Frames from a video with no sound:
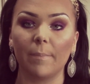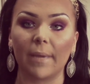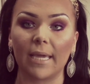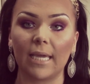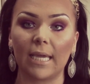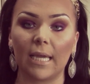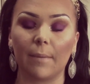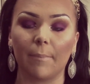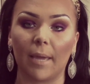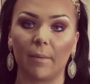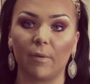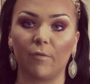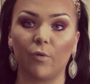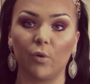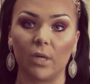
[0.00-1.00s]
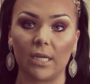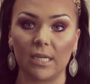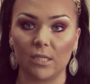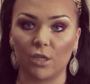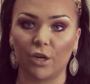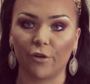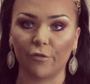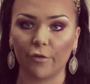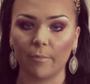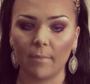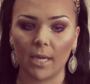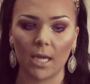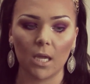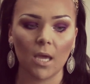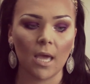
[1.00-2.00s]
making baby food easier for
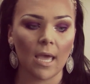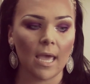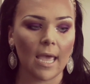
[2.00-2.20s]
me,